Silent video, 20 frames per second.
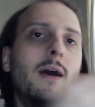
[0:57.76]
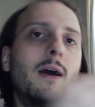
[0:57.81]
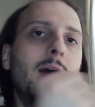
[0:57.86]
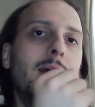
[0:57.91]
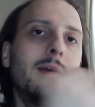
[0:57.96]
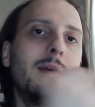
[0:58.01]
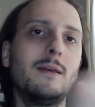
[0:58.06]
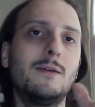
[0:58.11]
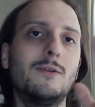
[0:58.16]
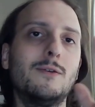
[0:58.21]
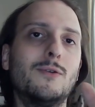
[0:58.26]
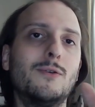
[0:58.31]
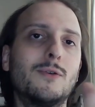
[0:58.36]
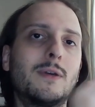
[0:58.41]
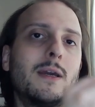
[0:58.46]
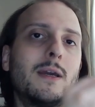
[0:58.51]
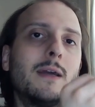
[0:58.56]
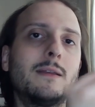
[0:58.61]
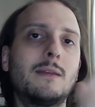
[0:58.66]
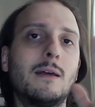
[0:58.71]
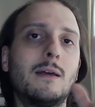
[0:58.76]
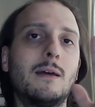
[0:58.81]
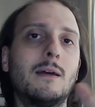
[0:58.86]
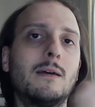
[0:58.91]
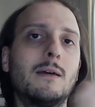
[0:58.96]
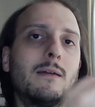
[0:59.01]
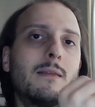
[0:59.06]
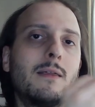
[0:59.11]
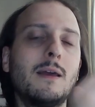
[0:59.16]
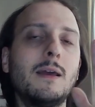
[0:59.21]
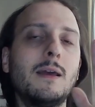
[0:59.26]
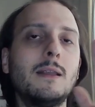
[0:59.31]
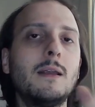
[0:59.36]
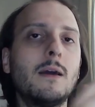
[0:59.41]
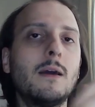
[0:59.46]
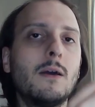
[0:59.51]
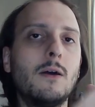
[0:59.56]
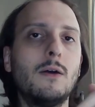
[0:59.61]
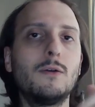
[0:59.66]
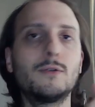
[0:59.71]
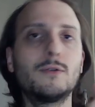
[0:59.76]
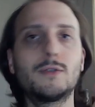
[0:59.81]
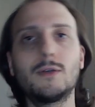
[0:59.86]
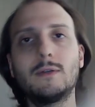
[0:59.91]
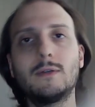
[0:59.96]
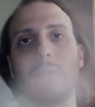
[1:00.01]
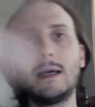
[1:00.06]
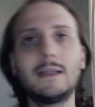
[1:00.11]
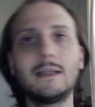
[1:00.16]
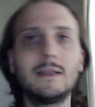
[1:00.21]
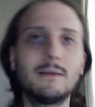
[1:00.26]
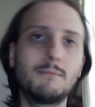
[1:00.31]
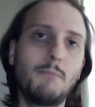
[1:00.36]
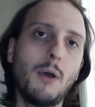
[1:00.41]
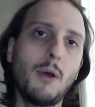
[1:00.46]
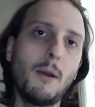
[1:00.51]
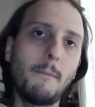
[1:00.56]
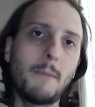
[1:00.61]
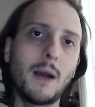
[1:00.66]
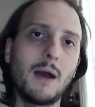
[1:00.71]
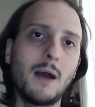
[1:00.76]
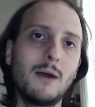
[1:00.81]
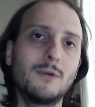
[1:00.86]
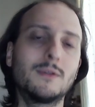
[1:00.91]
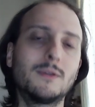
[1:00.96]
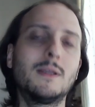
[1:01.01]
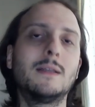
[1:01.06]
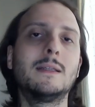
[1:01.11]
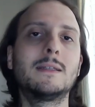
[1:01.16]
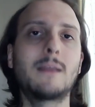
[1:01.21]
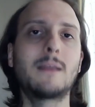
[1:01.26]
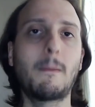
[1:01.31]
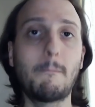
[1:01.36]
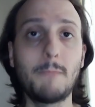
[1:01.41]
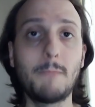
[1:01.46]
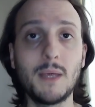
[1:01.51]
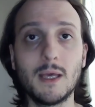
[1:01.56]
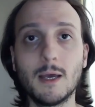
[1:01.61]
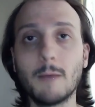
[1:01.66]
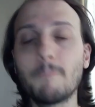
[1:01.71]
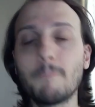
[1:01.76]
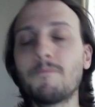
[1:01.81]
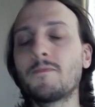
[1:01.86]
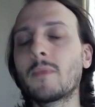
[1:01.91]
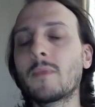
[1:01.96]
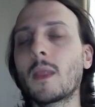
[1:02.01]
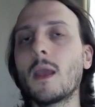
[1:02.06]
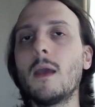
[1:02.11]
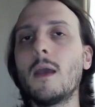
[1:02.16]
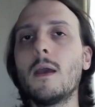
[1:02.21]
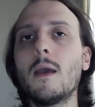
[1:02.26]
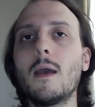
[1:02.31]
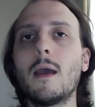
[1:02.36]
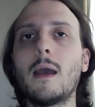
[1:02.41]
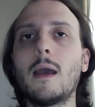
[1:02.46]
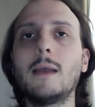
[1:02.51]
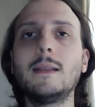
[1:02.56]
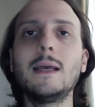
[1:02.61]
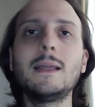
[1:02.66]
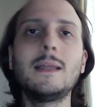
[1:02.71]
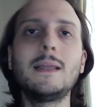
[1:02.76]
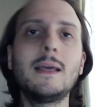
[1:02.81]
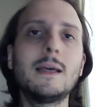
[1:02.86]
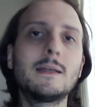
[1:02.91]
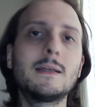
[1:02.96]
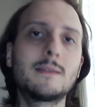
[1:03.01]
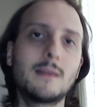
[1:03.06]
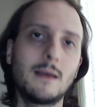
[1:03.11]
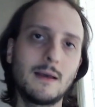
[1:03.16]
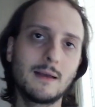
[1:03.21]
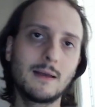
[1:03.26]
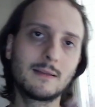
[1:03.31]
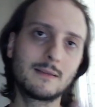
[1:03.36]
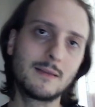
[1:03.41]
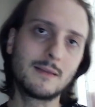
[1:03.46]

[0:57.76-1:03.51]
you create three in a row so they pop out and disappear. And the idea is that